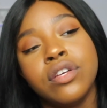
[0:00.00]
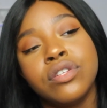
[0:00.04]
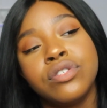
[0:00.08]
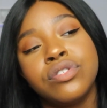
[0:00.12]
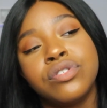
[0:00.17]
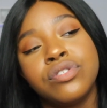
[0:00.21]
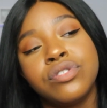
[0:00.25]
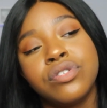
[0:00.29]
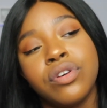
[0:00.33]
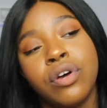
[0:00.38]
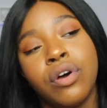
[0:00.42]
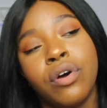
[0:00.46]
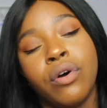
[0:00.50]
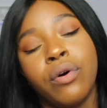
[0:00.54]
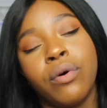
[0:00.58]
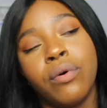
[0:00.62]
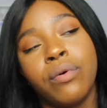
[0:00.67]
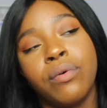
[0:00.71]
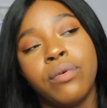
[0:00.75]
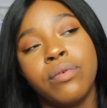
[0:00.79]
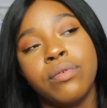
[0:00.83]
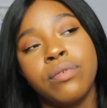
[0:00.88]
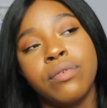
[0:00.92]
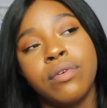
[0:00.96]

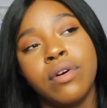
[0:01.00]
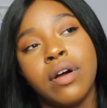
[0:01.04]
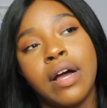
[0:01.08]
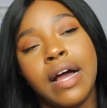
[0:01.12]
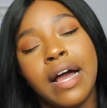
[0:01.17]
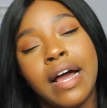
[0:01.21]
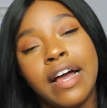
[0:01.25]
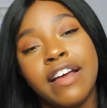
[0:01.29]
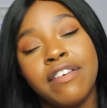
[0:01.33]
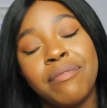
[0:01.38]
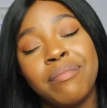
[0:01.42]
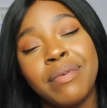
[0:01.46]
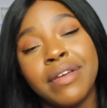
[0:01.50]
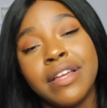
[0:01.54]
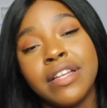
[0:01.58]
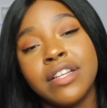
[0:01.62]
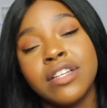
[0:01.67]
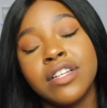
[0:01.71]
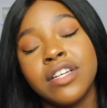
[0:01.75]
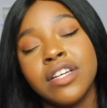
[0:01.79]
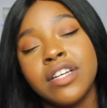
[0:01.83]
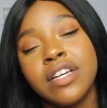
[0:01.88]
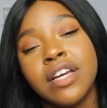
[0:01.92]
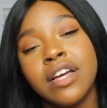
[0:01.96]
So I've
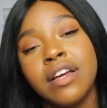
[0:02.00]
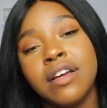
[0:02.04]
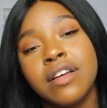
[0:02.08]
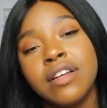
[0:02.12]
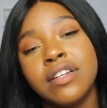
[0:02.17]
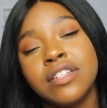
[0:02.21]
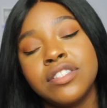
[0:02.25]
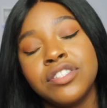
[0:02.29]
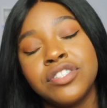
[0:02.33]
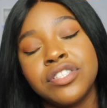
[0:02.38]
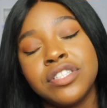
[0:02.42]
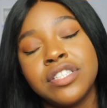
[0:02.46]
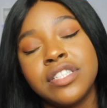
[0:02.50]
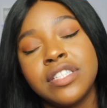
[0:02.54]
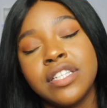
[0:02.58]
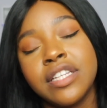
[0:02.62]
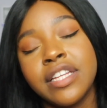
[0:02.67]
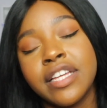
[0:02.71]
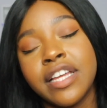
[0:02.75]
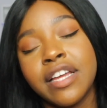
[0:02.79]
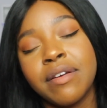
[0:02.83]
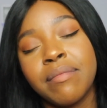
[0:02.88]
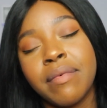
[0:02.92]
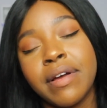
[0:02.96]
been just
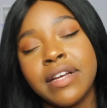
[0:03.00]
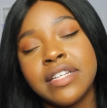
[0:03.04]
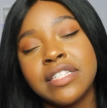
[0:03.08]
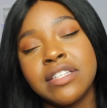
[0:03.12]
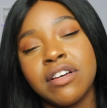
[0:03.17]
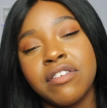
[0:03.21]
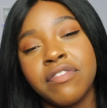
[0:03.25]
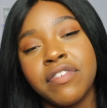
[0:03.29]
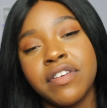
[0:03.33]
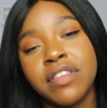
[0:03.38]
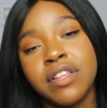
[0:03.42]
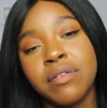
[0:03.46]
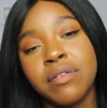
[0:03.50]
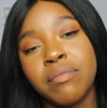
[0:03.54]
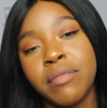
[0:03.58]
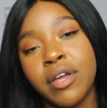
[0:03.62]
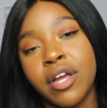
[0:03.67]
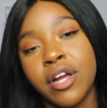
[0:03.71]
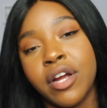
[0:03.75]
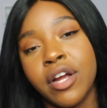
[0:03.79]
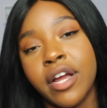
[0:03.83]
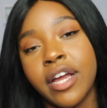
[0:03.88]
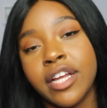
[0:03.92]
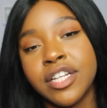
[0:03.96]
sitting in myself in the
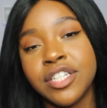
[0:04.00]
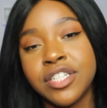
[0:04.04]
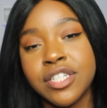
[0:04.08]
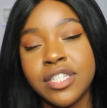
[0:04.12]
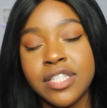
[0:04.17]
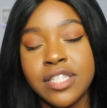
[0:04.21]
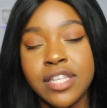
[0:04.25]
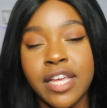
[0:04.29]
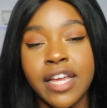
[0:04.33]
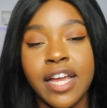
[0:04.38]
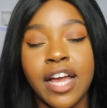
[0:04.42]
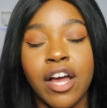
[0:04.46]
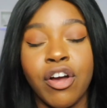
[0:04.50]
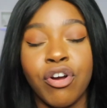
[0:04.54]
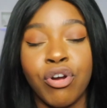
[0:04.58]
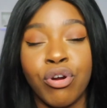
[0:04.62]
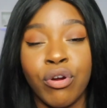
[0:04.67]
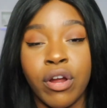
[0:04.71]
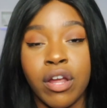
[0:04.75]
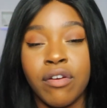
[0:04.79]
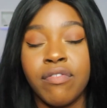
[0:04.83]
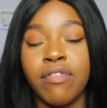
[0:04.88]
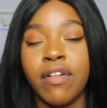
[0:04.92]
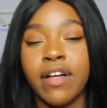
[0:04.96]
mirror and just saying how
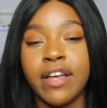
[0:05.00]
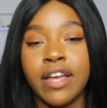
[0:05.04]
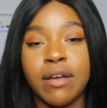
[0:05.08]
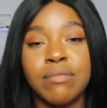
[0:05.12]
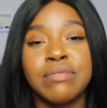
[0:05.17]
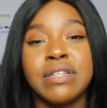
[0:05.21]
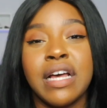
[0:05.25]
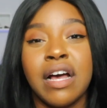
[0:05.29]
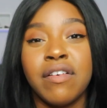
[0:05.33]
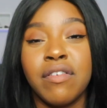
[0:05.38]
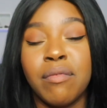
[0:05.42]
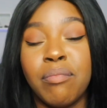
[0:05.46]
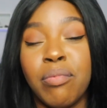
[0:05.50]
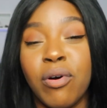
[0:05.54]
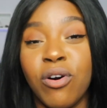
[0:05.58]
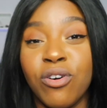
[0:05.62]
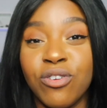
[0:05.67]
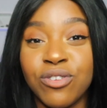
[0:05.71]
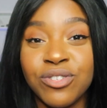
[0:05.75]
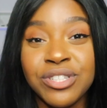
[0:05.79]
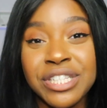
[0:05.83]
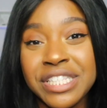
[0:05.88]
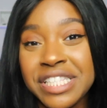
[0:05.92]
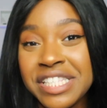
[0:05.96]
grateful I am to have a
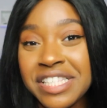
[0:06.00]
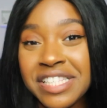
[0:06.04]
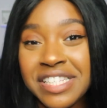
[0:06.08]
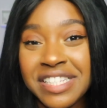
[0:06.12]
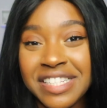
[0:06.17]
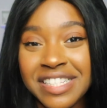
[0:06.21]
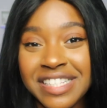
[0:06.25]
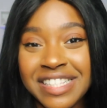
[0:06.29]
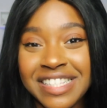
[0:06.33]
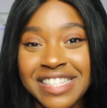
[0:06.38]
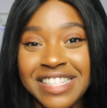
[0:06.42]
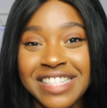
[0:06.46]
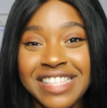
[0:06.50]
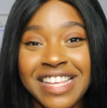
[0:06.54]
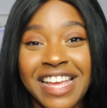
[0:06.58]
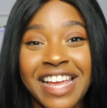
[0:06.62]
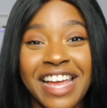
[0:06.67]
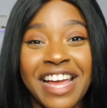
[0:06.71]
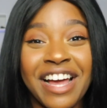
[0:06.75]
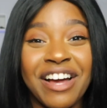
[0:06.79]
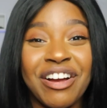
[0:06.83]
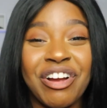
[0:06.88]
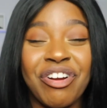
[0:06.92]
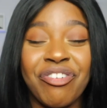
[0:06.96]
pulse, to saying
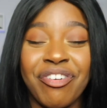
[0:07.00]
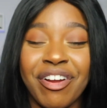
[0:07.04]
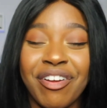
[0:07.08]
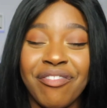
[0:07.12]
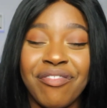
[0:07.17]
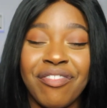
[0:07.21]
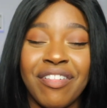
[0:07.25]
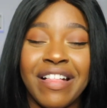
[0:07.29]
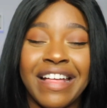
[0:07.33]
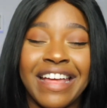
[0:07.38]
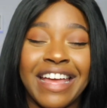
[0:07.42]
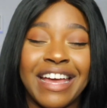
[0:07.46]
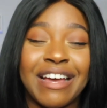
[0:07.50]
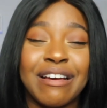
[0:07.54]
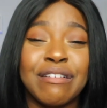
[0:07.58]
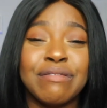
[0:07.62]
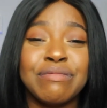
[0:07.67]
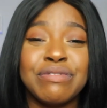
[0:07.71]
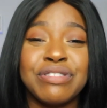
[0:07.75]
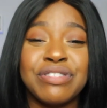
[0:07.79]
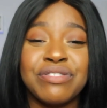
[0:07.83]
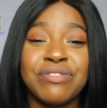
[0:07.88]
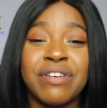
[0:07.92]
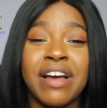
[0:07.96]
how grateful I
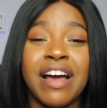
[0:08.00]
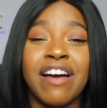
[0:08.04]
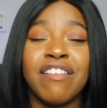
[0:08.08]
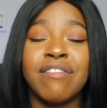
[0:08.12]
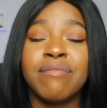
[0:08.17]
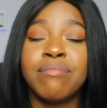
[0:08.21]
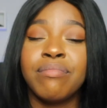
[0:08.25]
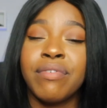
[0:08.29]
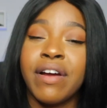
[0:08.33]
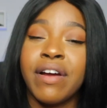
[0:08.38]
am to have